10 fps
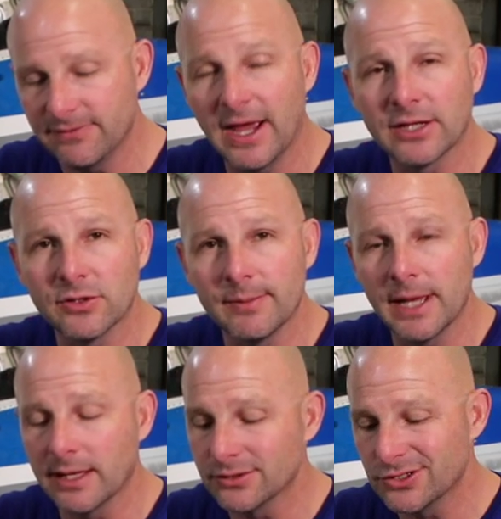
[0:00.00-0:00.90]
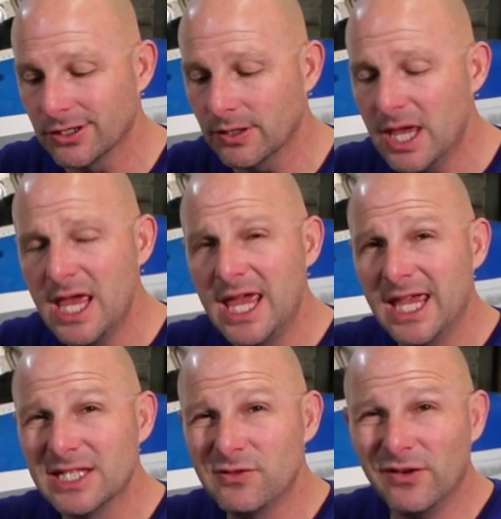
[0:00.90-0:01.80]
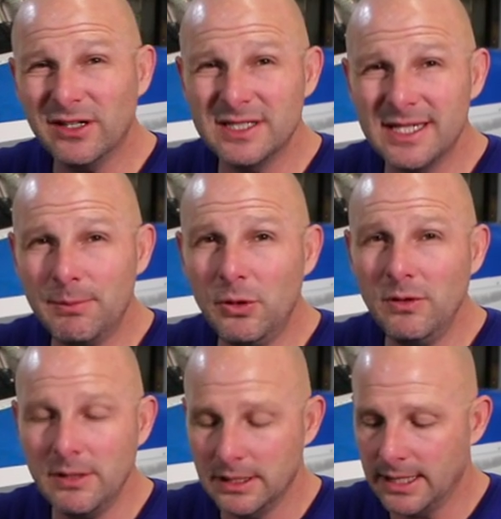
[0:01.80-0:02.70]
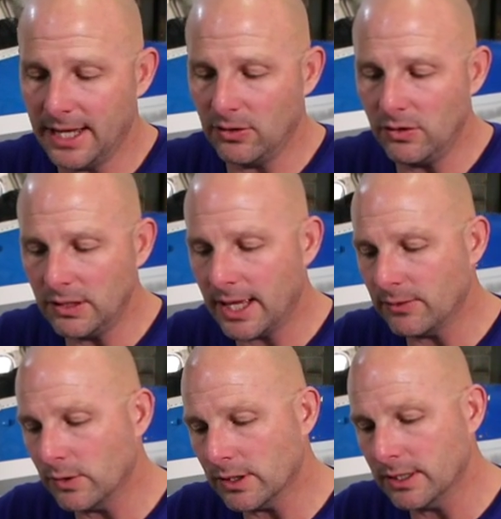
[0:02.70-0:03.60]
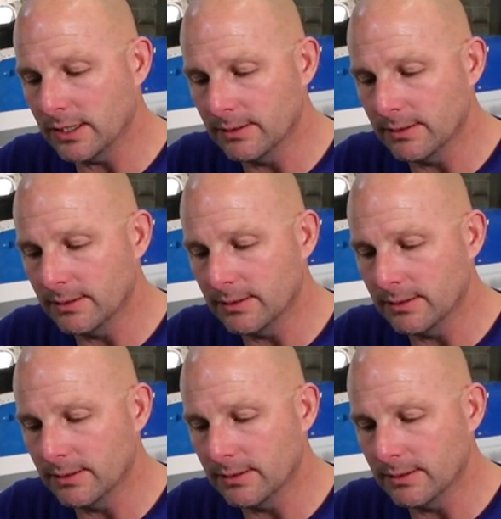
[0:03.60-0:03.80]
factory mounts. So it's fairly simple, not a whole lot of work,